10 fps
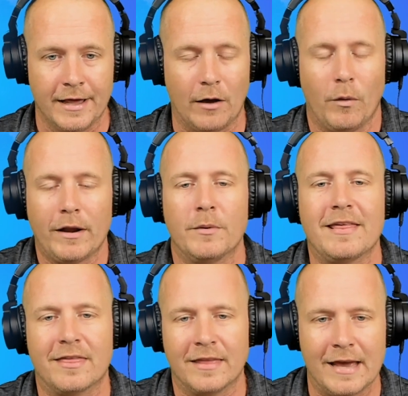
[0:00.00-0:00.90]
Now, why do we
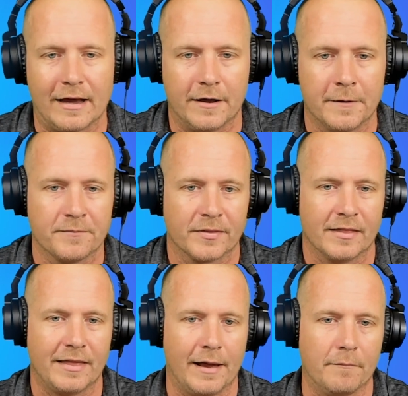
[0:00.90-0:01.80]
think
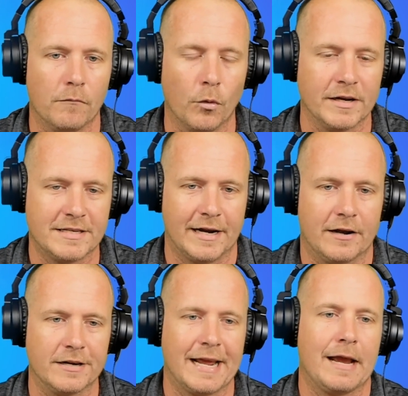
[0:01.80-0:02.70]
that moist
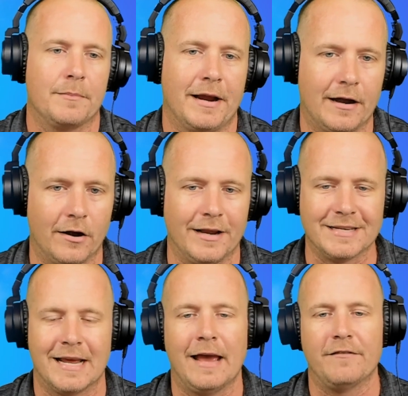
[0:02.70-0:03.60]
air, damp air
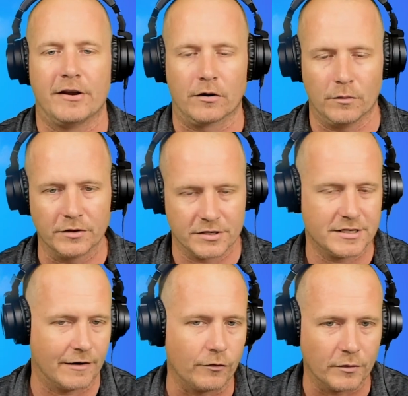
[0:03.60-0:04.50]
is heavier? Well, there's
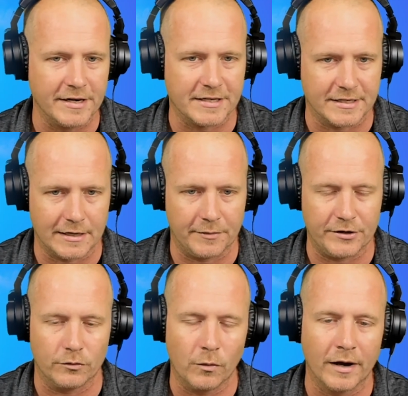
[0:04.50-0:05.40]
several reasons that we
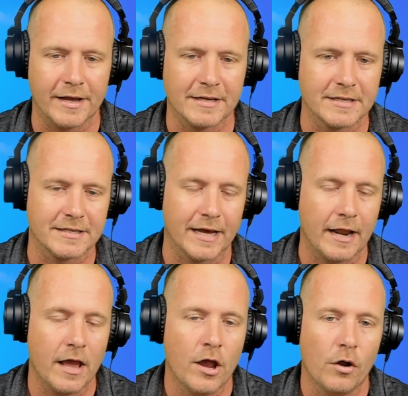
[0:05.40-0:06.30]
do. One is is that
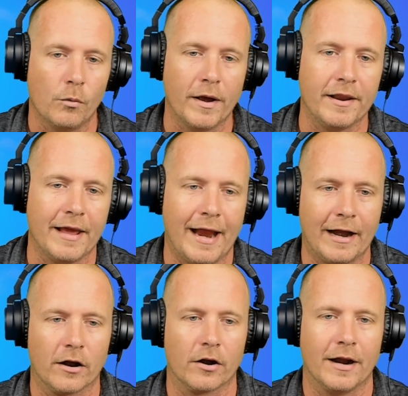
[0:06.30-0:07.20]
when
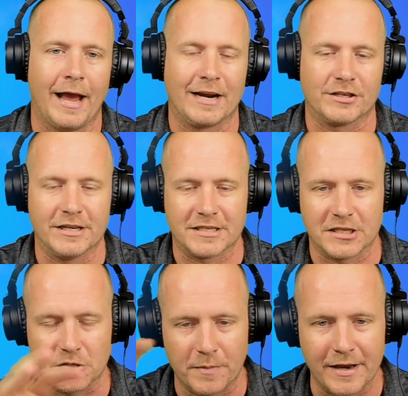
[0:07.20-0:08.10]
air actually is
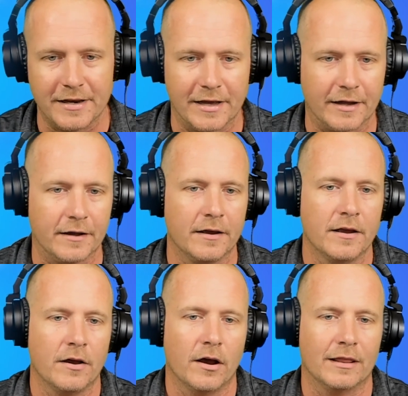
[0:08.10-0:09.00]
suspending
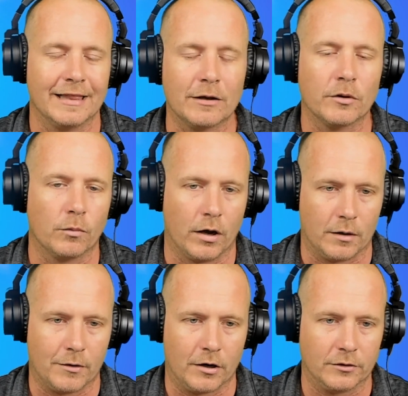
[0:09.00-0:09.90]
liquid water
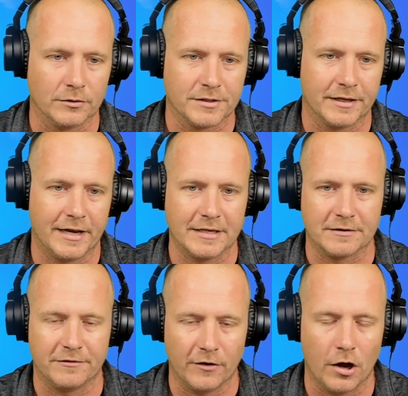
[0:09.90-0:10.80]
particles in the case
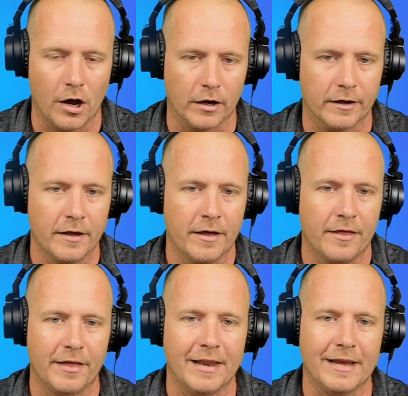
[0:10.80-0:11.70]
of fog,
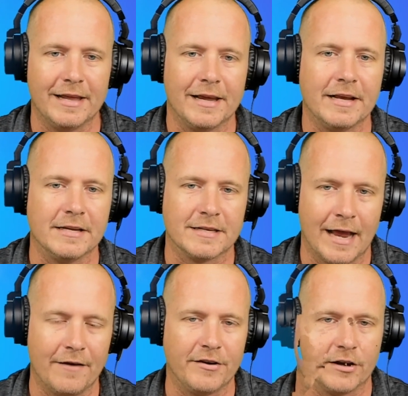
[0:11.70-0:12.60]
then it is
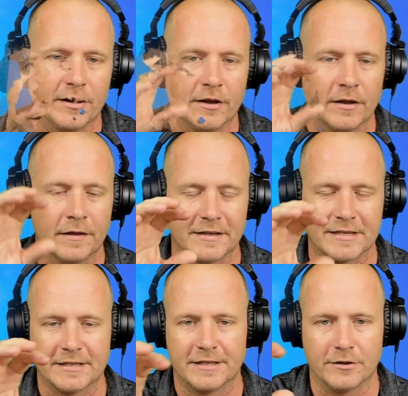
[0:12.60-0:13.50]
heavier in the
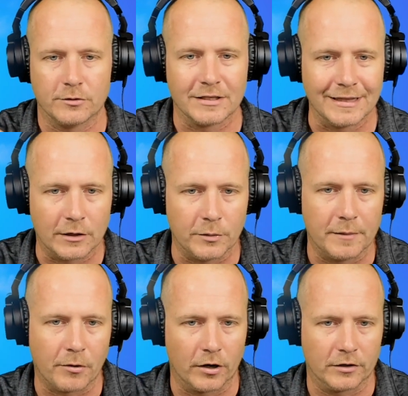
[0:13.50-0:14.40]
sense that those
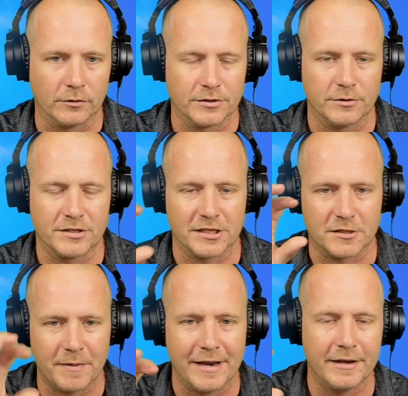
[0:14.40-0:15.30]
liquid particles, those
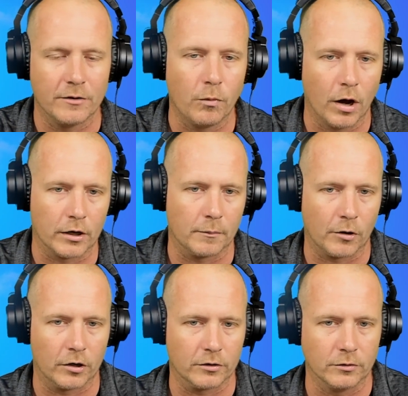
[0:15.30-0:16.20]
suspended water
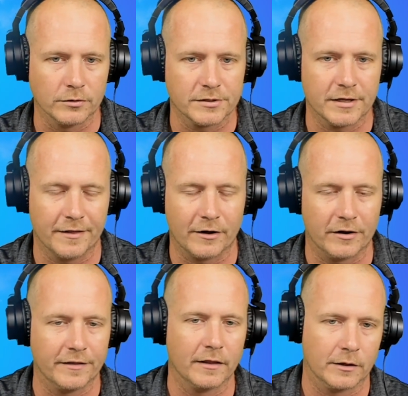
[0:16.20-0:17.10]
particles uh, that are
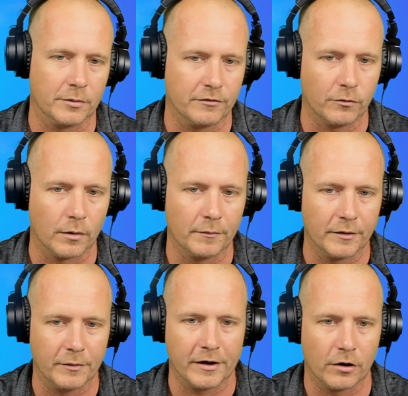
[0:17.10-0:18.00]
in the liquid form
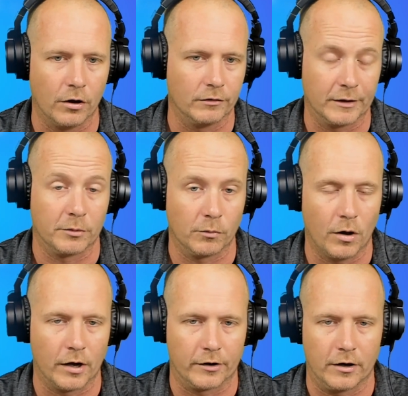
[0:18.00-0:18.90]
that we call liquid
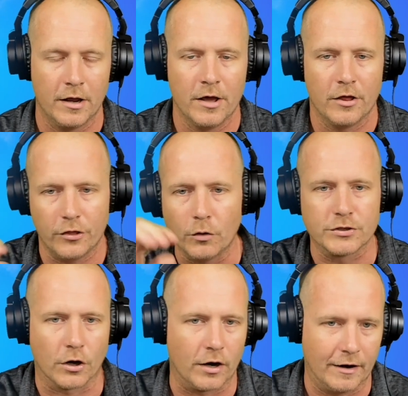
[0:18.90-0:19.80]
water,
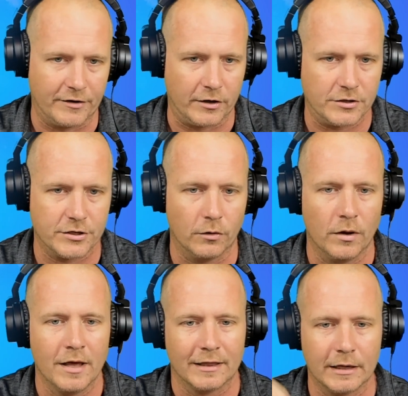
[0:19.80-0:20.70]
those are heavier. So
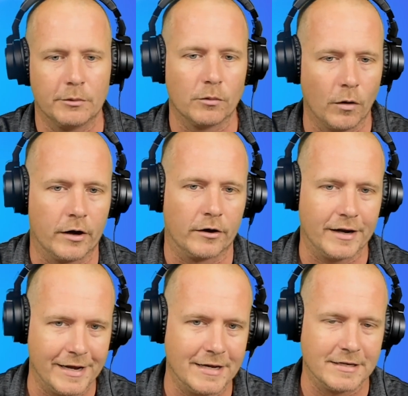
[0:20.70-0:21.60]
liquid water
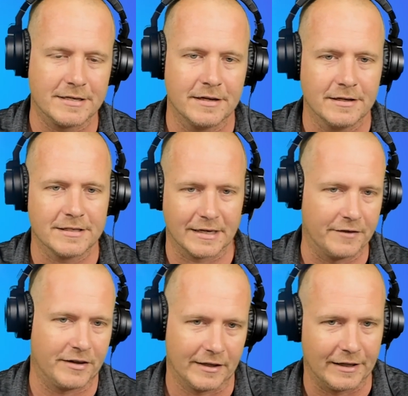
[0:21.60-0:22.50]
is
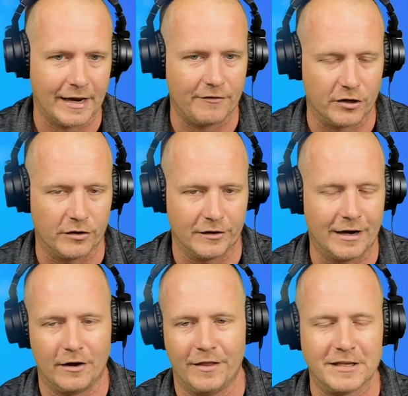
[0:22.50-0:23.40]
significantly heavier than
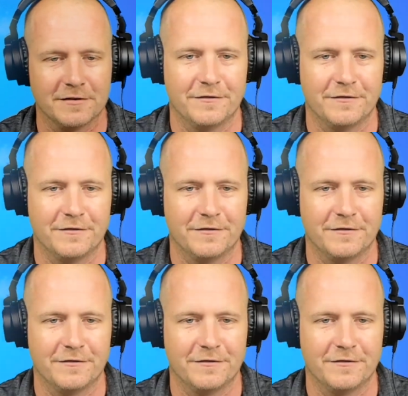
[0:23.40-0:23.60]
air. That's